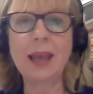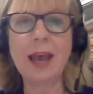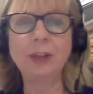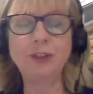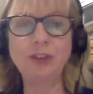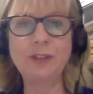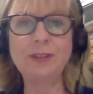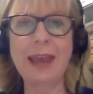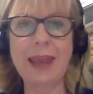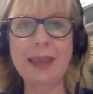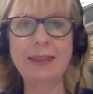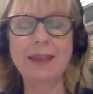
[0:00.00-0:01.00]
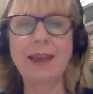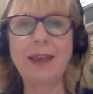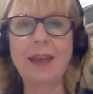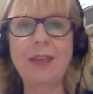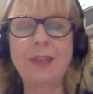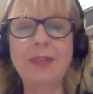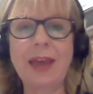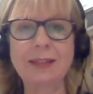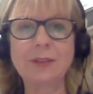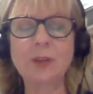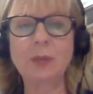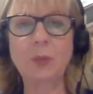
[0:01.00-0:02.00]
As you say,
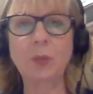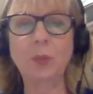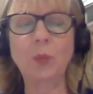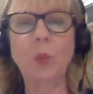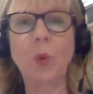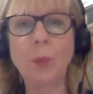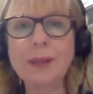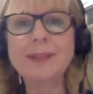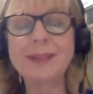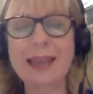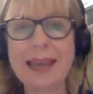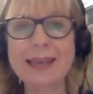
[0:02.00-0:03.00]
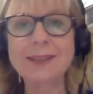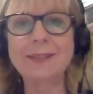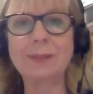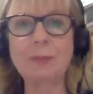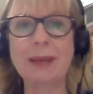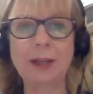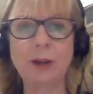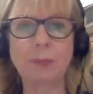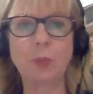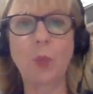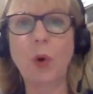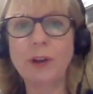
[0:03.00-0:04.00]
that woman's case made up
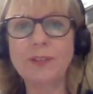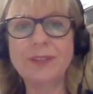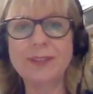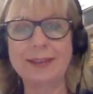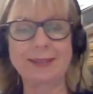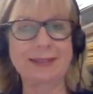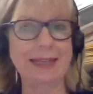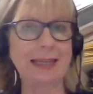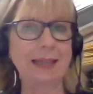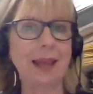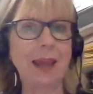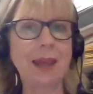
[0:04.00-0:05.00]
one of 16.